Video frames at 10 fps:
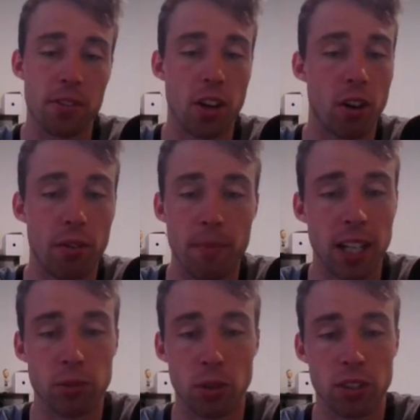So I
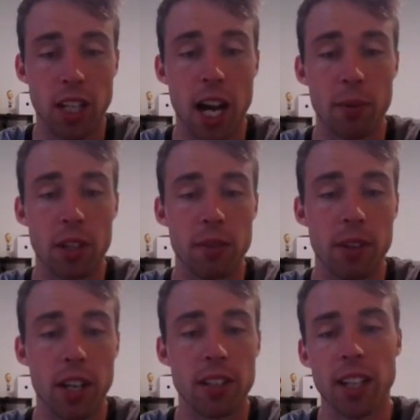may as well start with
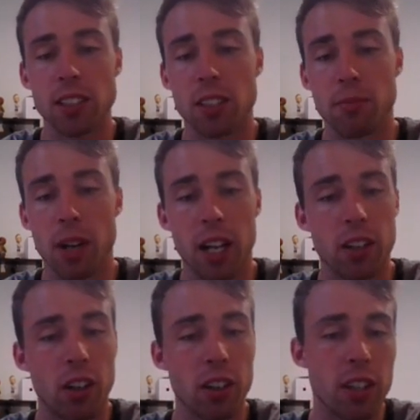him. And Dustin
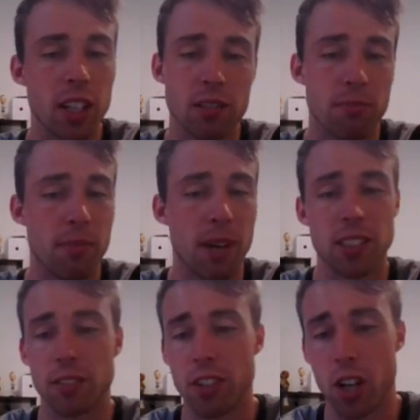Martin, I think he's a
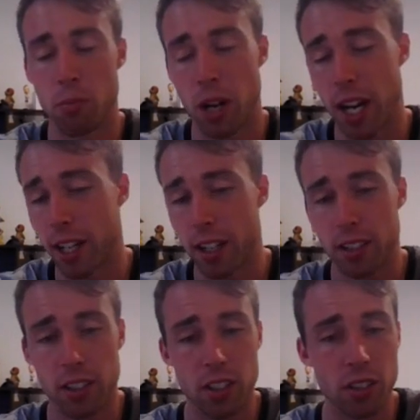massive
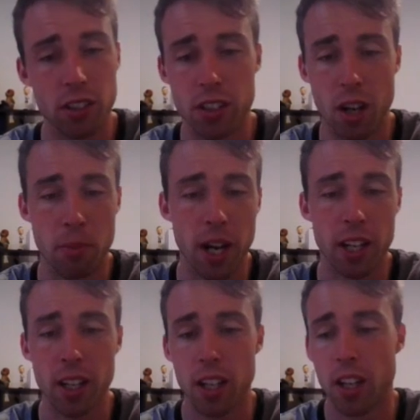no-brainer. Huge
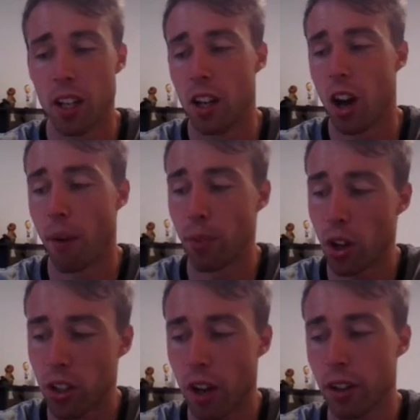no-brainer. I'm
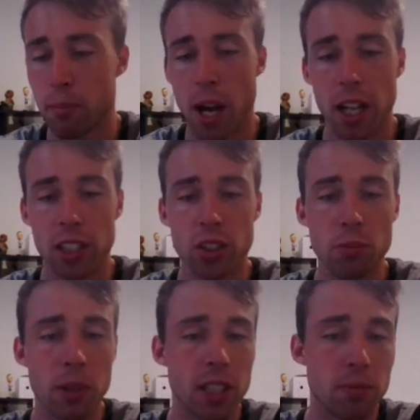not going
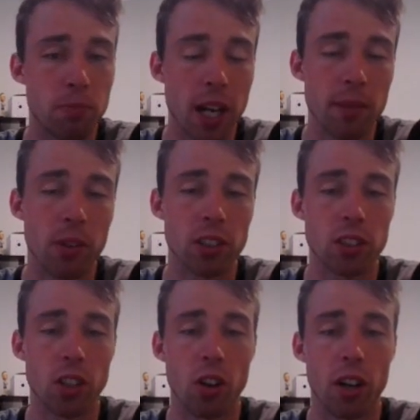Marshall, but he's been in my
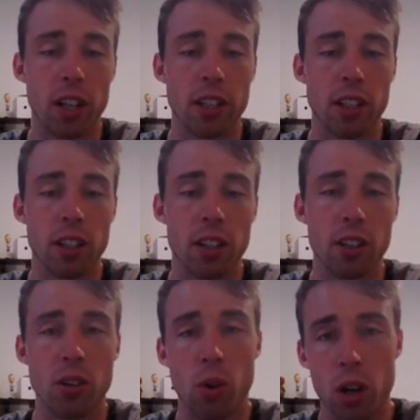side
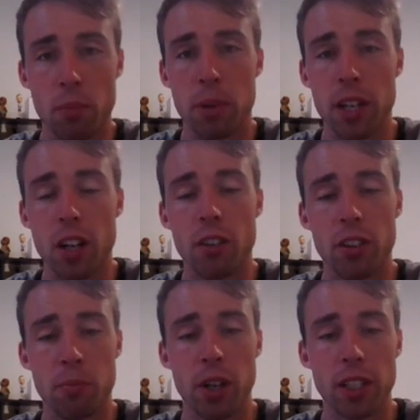quite a bit
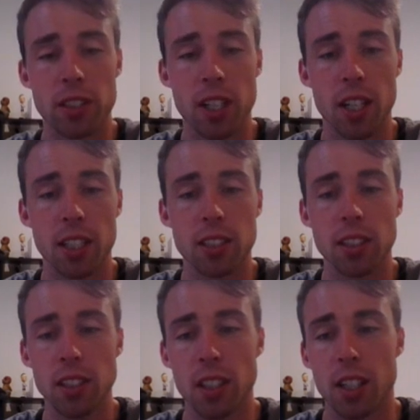over the
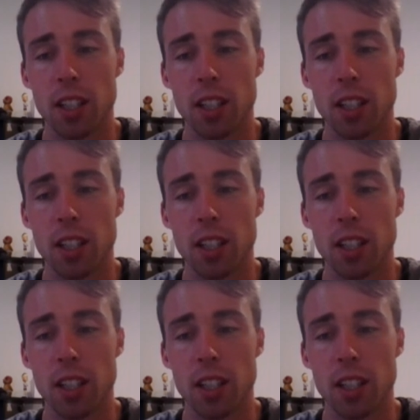pre-season.